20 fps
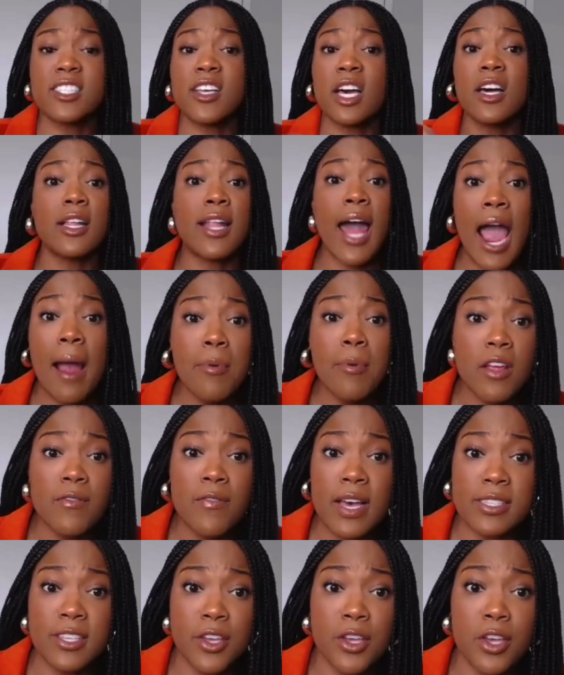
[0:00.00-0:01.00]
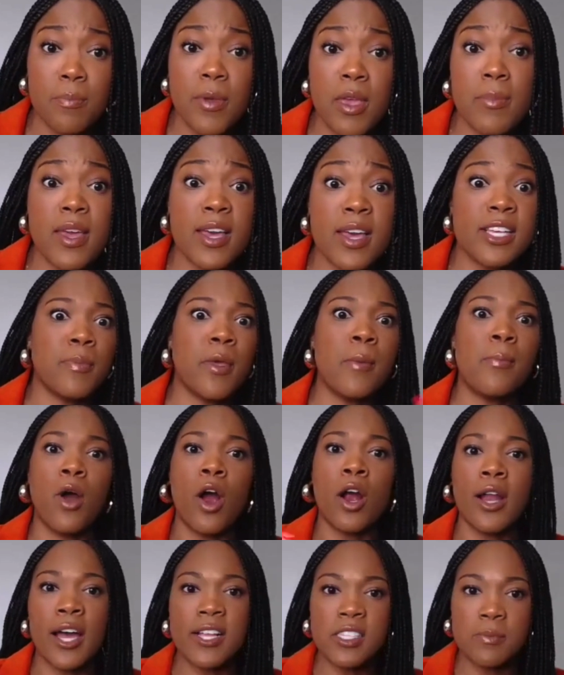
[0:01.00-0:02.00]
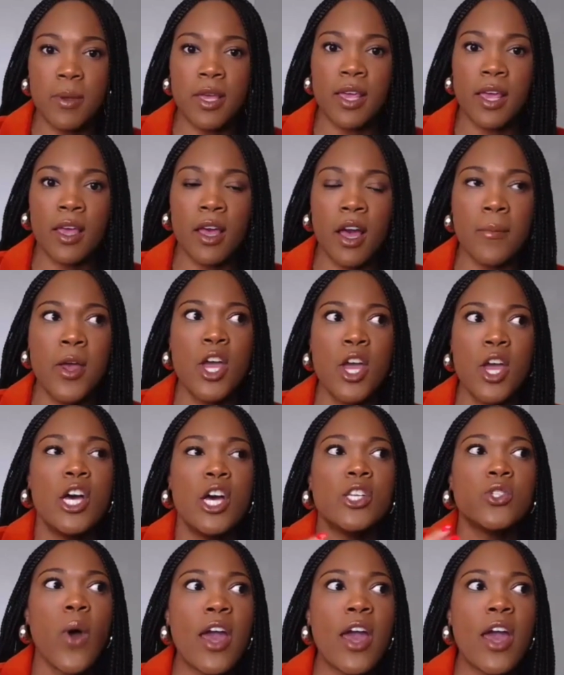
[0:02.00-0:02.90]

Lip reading: as collaborative as it could be because people are not speaking up.